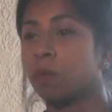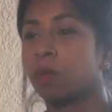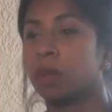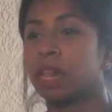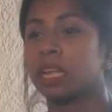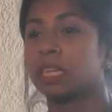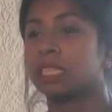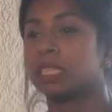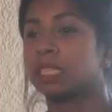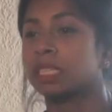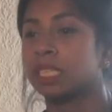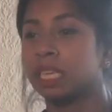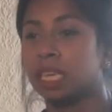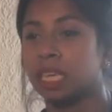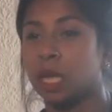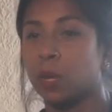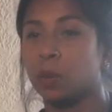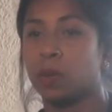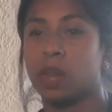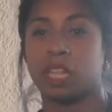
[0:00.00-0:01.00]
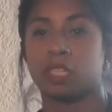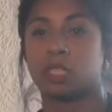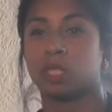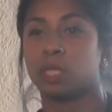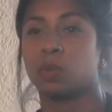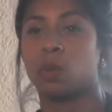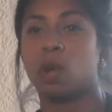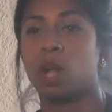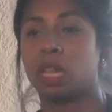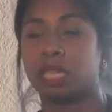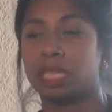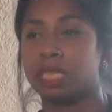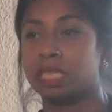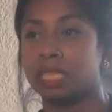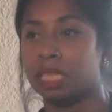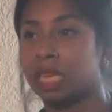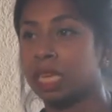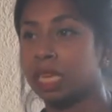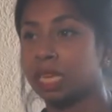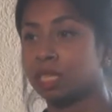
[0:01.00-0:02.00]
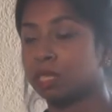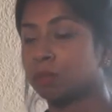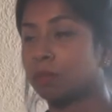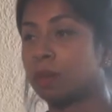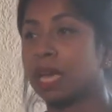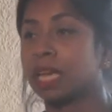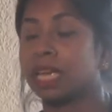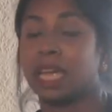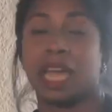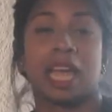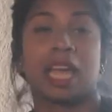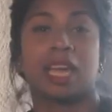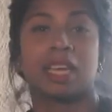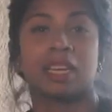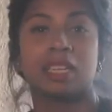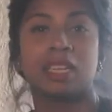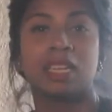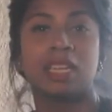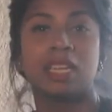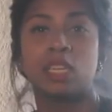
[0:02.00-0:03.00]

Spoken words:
I would like to sing. I would like to do all these things, but I can't.